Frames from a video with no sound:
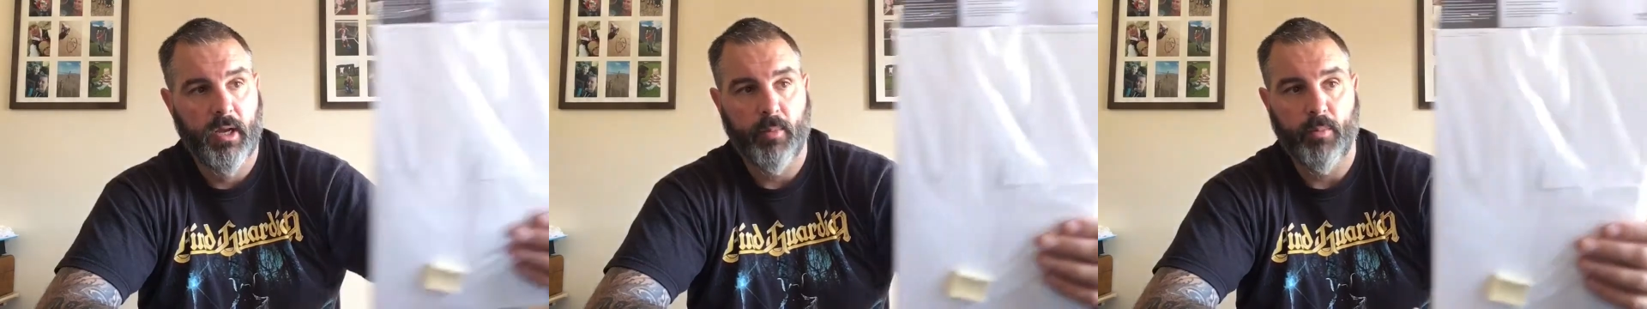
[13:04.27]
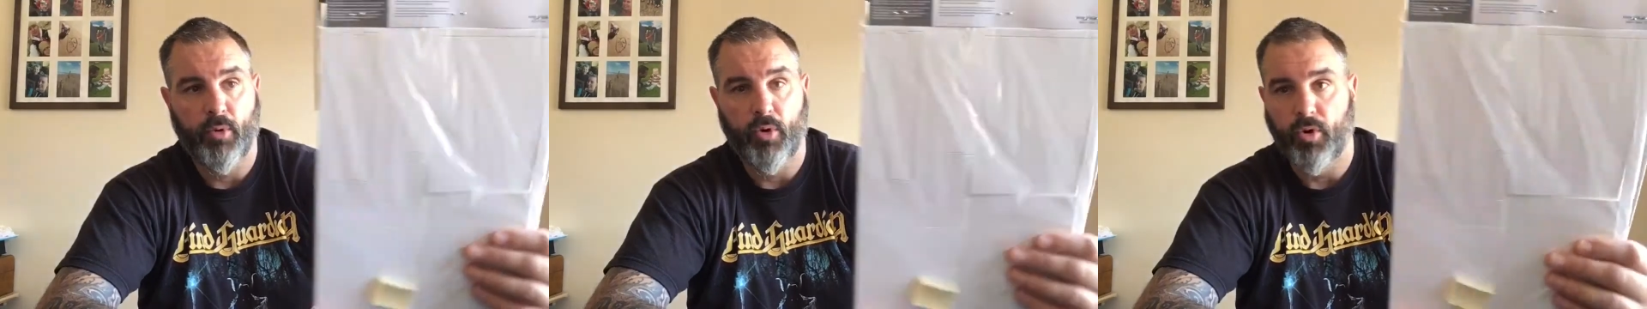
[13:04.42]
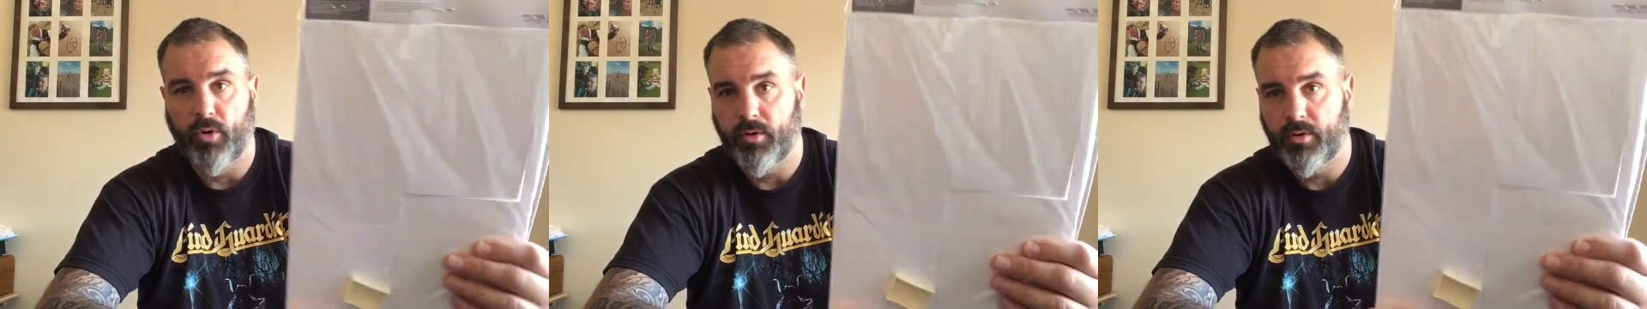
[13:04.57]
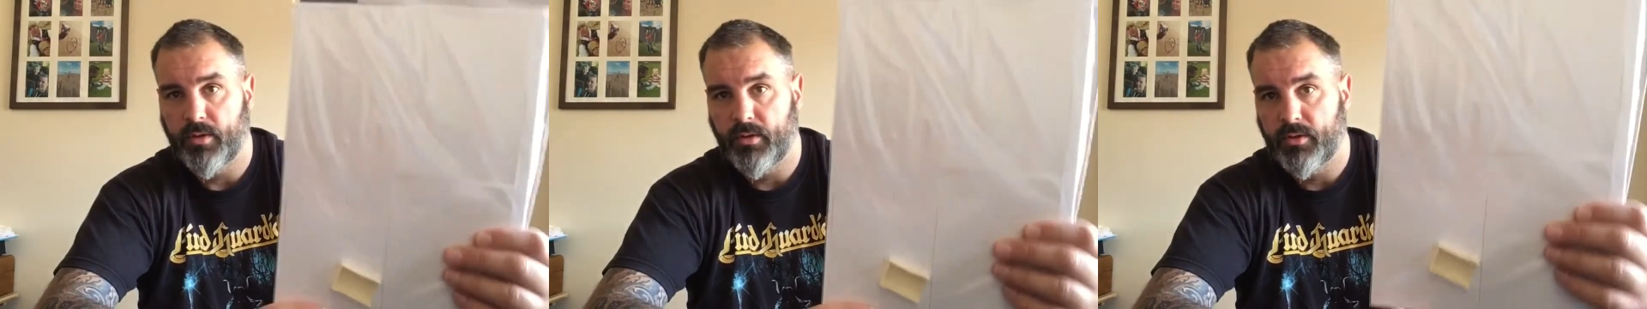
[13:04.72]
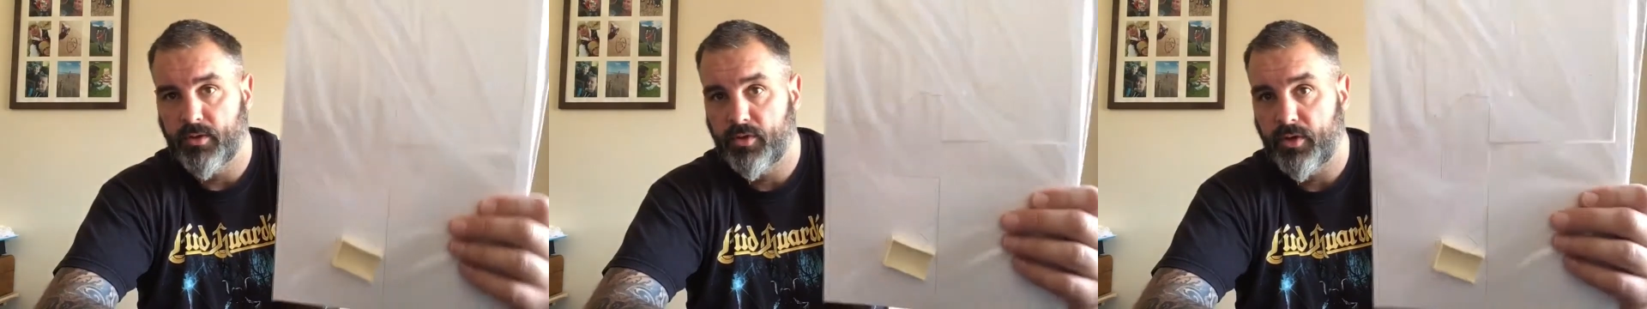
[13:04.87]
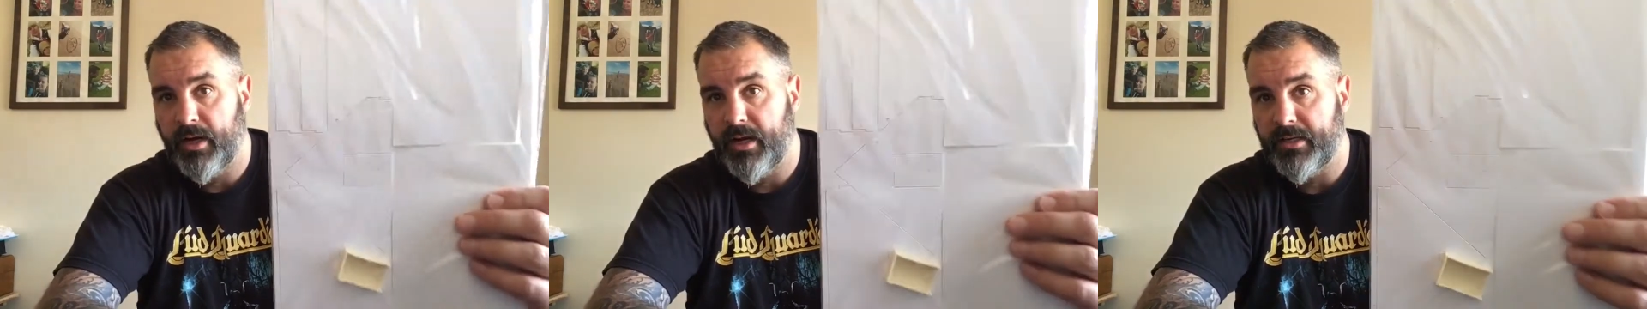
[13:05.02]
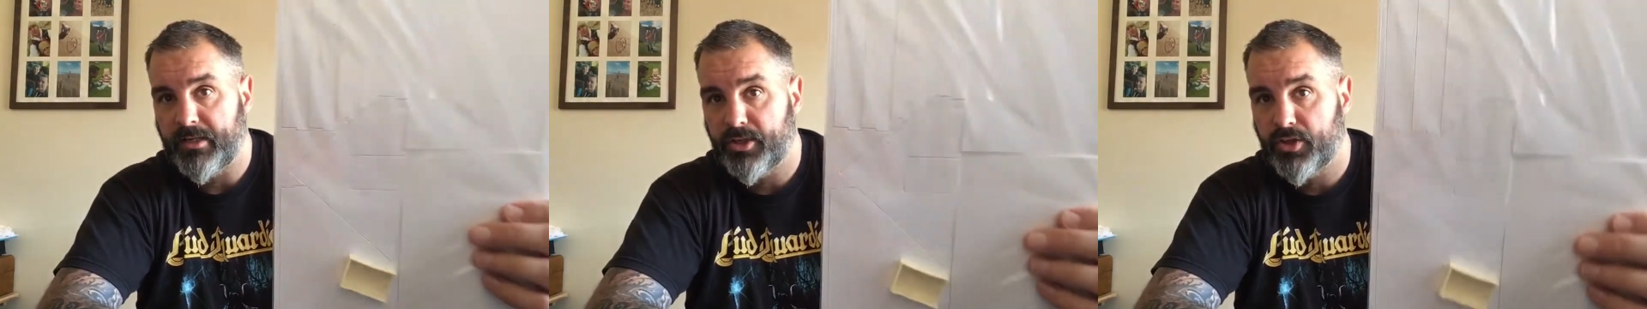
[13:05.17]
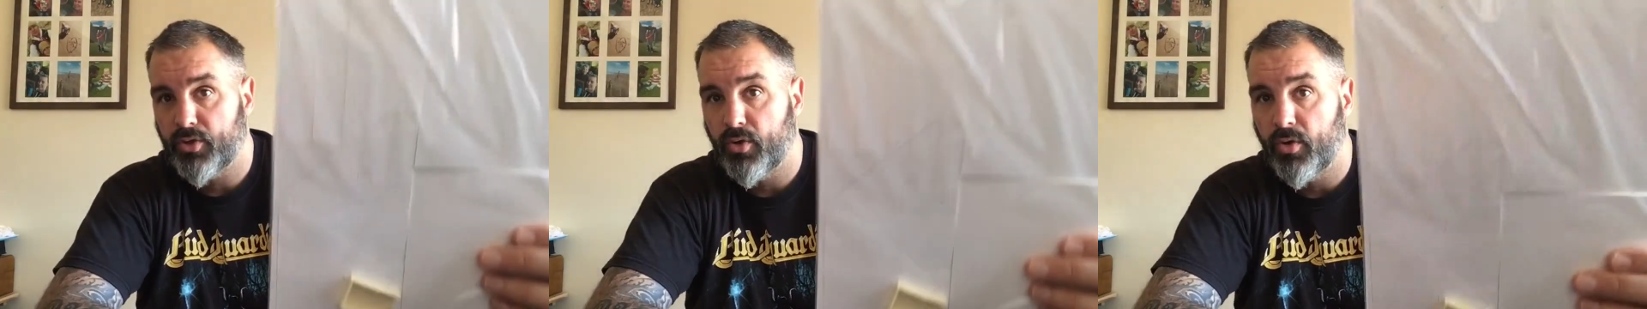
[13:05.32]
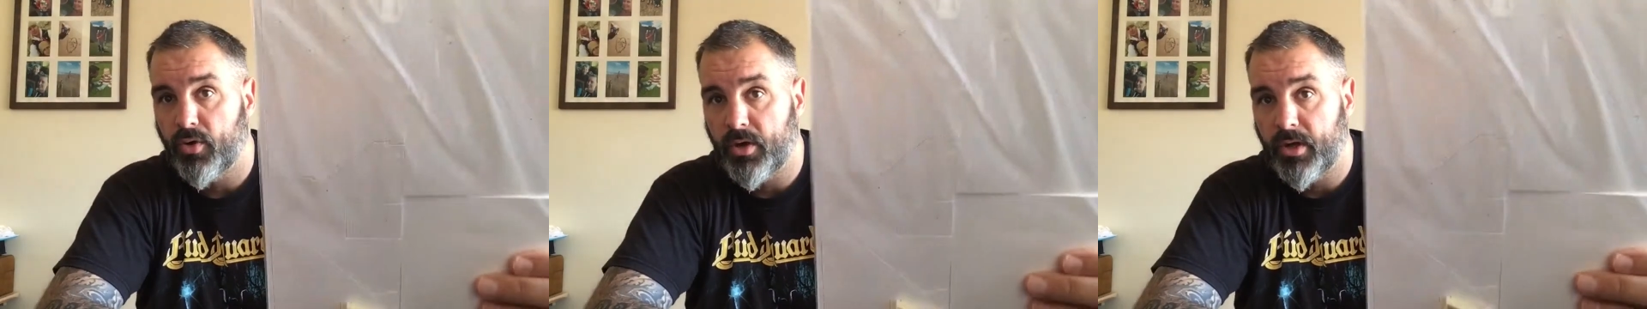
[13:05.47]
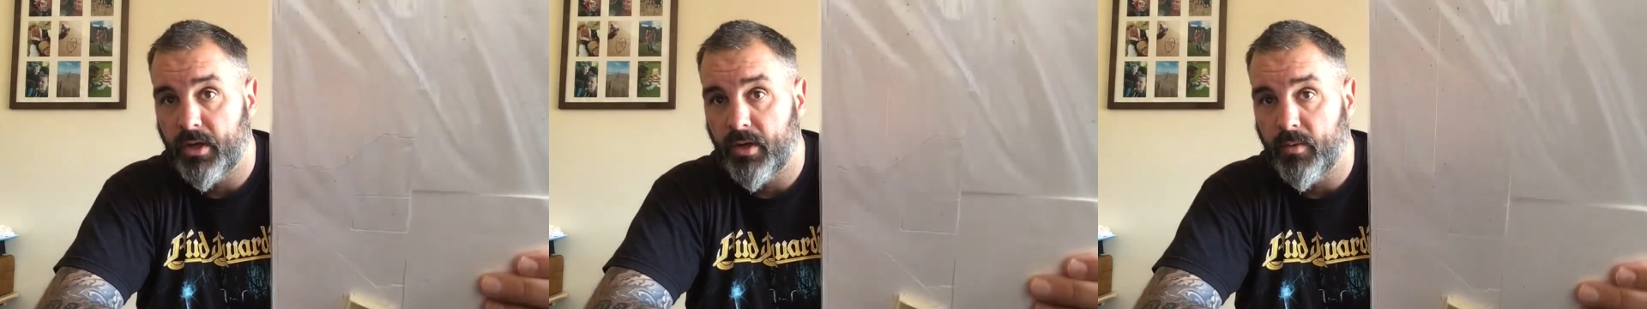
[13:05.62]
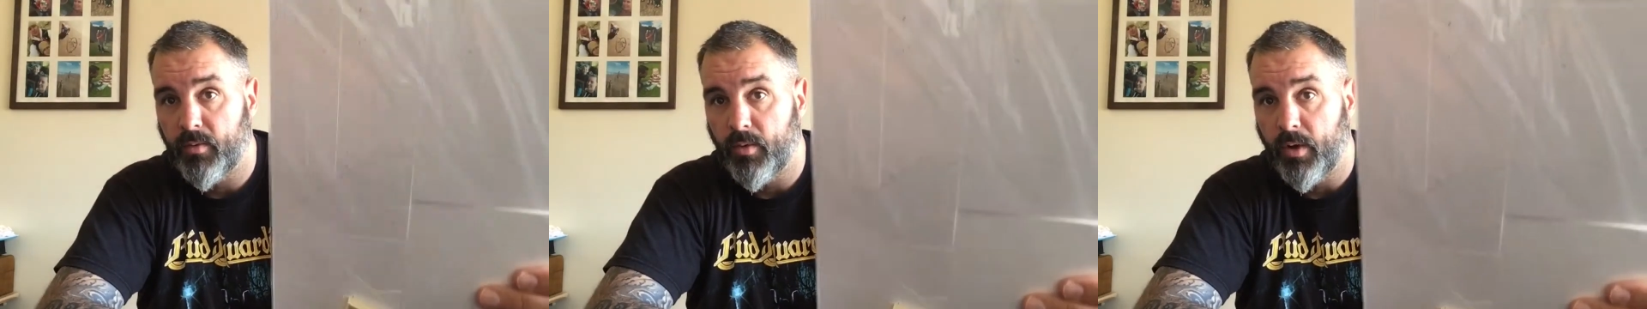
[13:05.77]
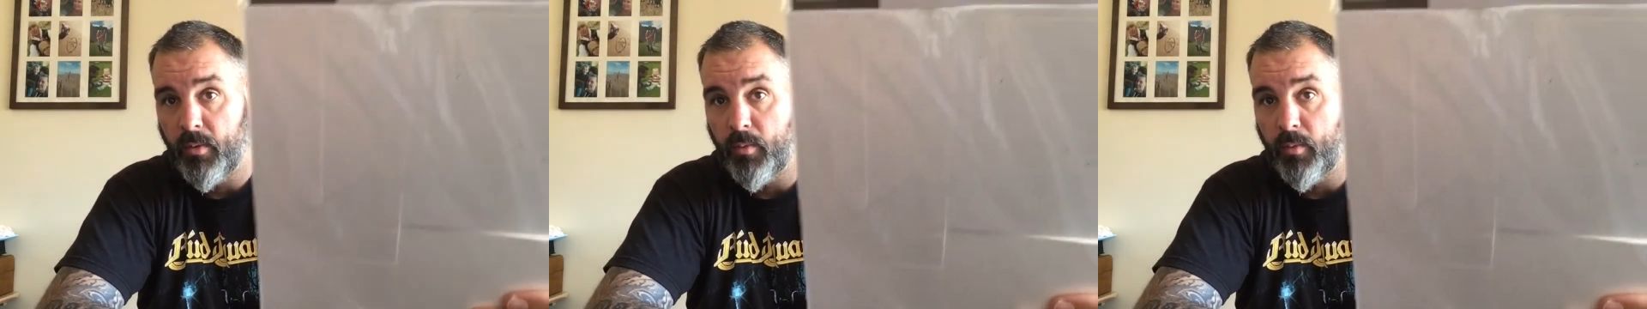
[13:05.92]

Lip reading: but try soaking